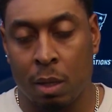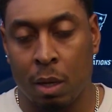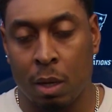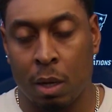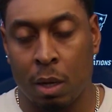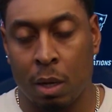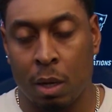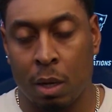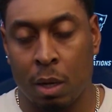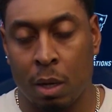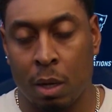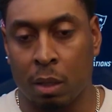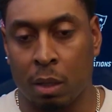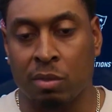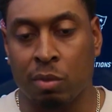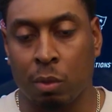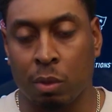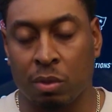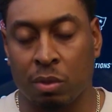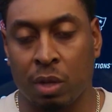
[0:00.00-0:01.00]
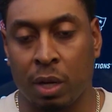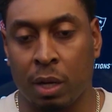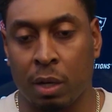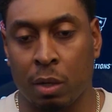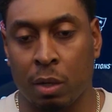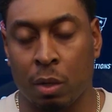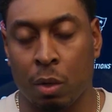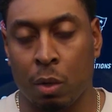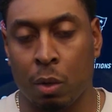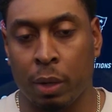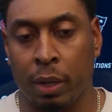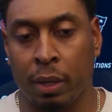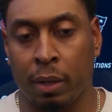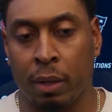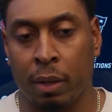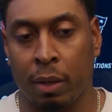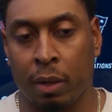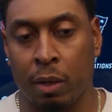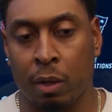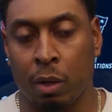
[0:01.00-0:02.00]
Uh, that's what we try to do.
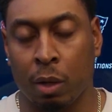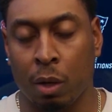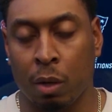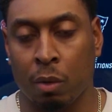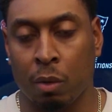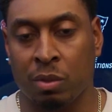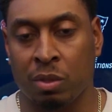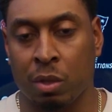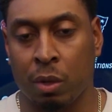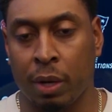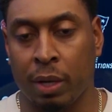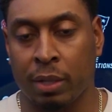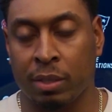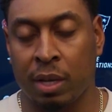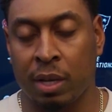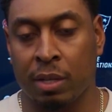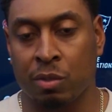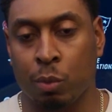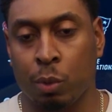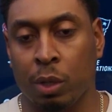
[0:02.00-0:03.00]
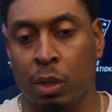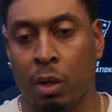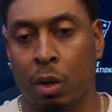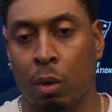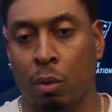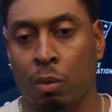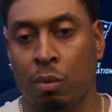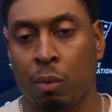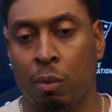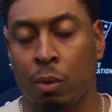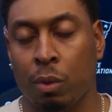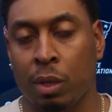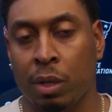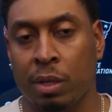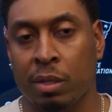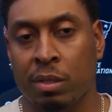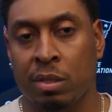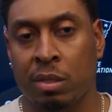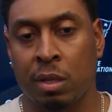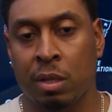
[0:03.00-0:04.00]
And, you know, so as, as we go through
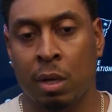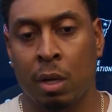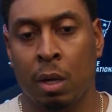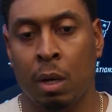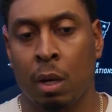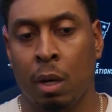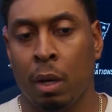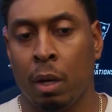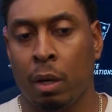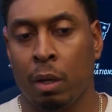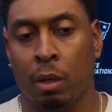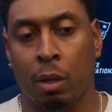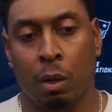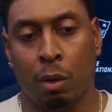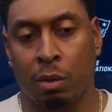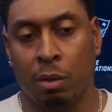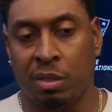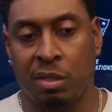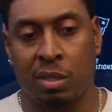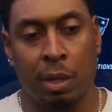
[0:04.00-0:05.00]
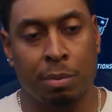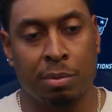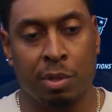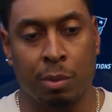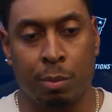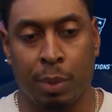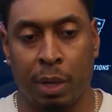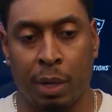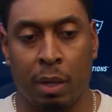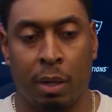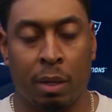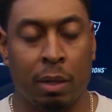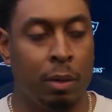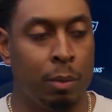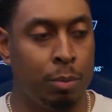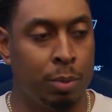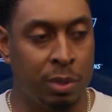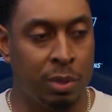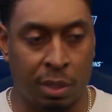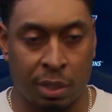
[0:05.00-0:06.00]
this, you know, the steps of being a
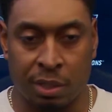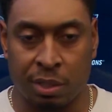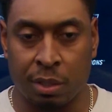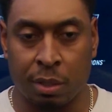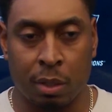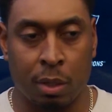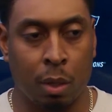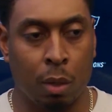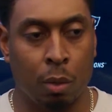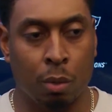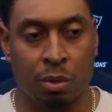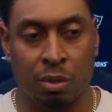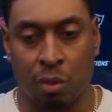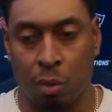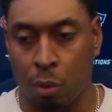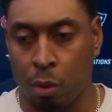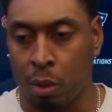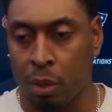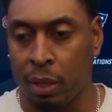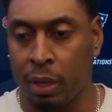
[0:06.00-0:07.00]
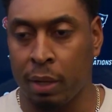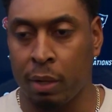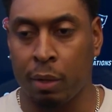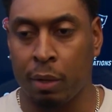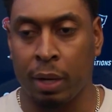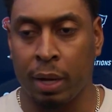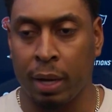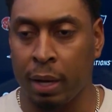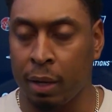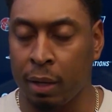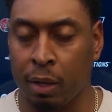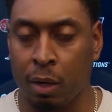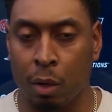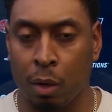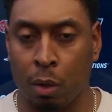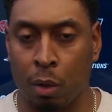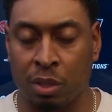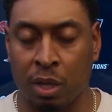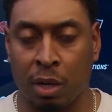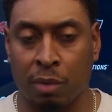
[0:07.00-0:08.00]
position coach, coordinator, the head
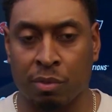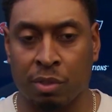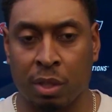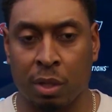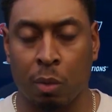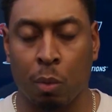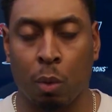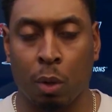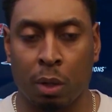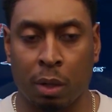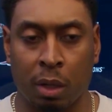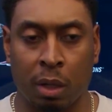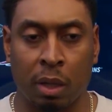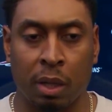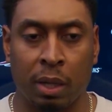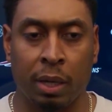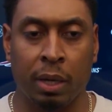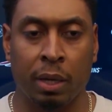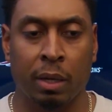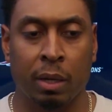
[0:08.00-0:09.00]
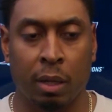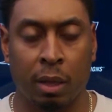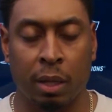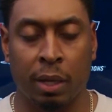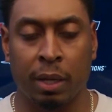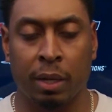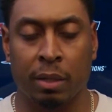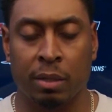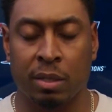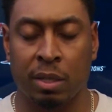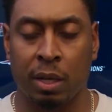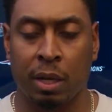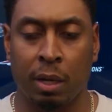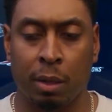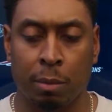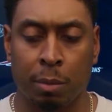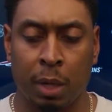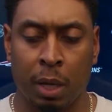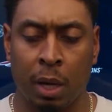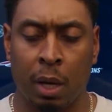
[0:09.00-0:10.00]
coach, obviously want to lead, lead a
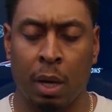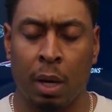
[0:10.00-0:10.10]
team.